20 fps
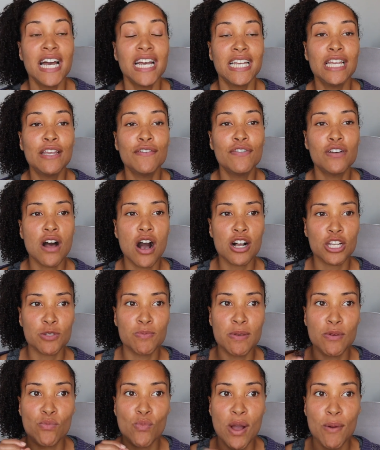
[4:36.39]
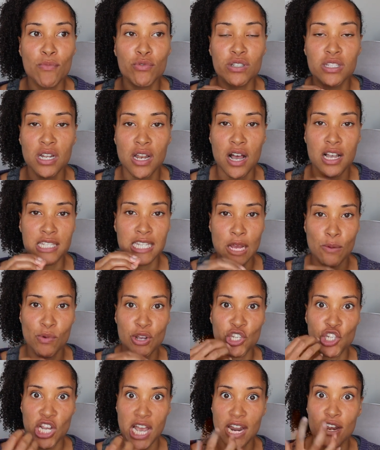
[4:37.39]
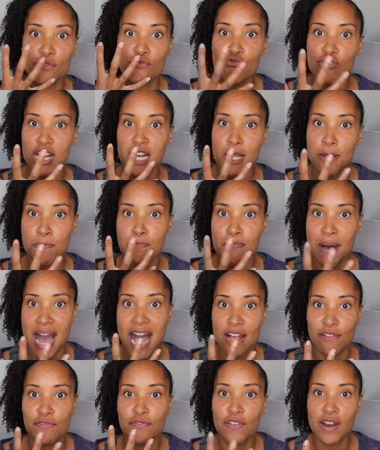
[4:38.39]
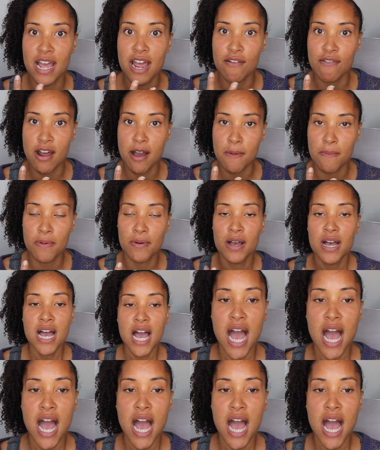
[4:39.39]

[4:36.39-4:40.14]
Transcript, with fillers: He even asked me, when was the last time where she had a really bad flare-up?